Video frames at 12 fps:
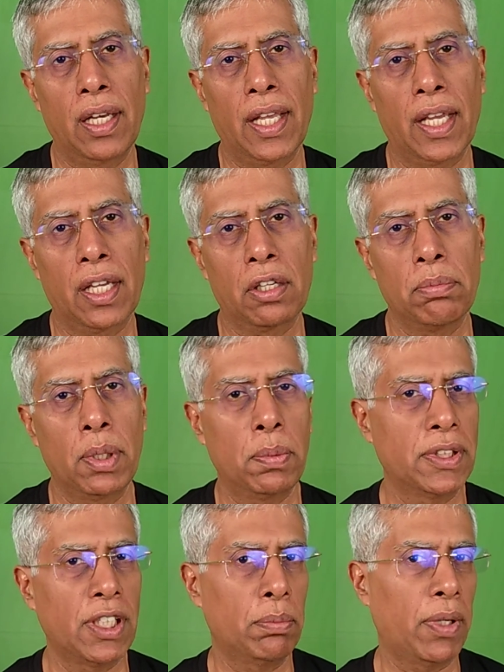like
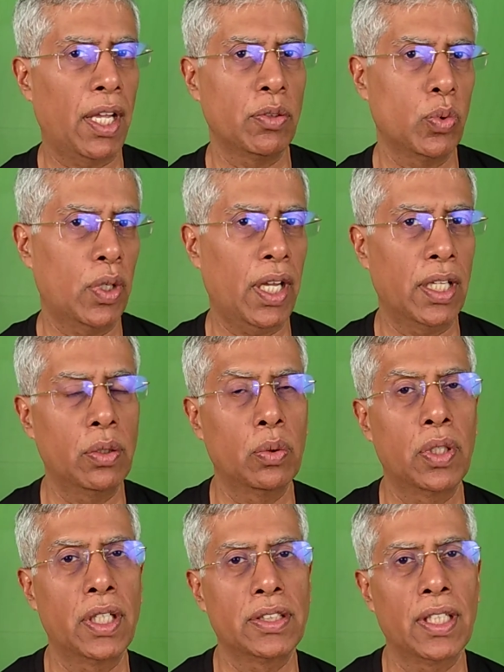maybe sometimes what I
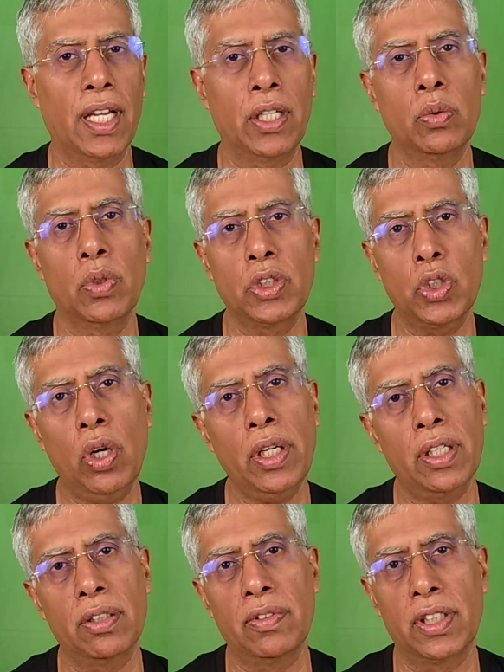do is I do a
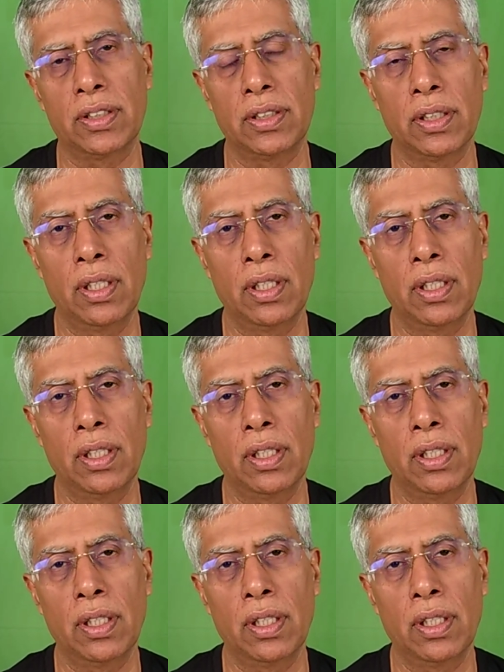shorter one.